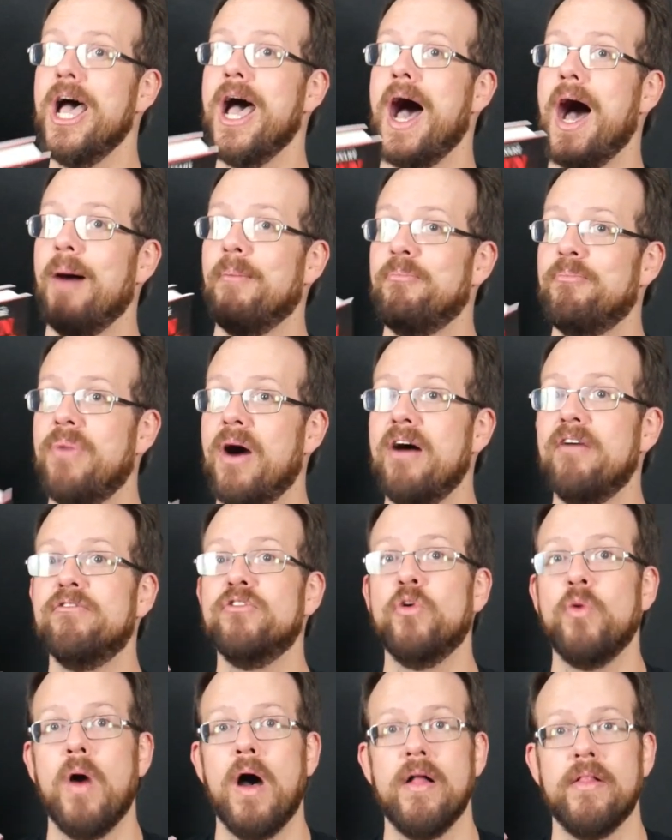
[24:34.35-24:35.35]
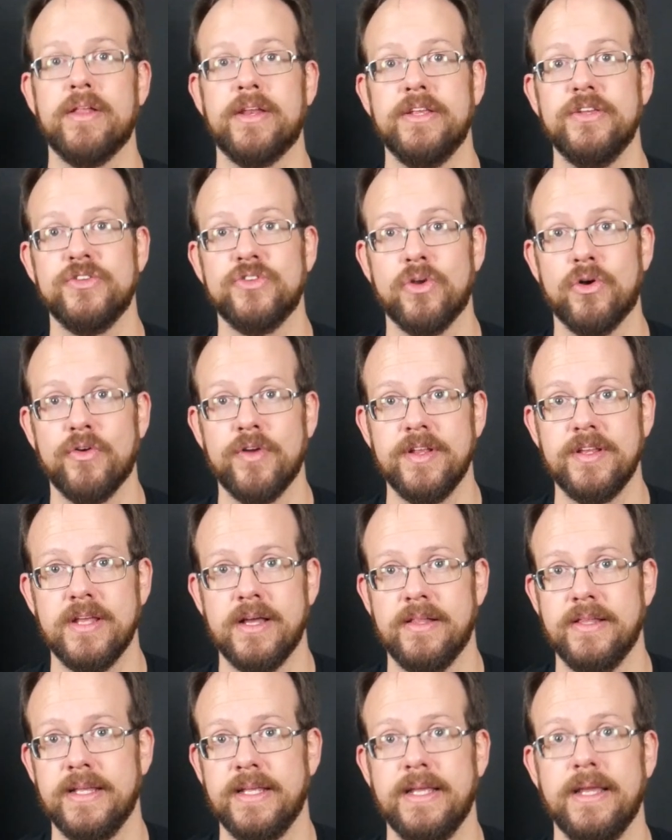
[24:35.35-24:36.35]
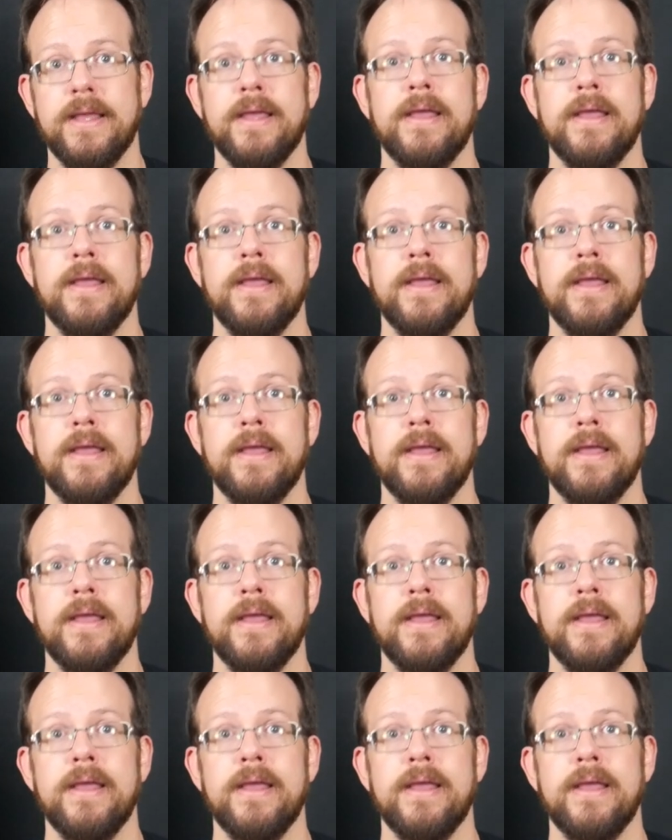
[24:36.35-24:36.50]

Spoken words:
above quality storytelling.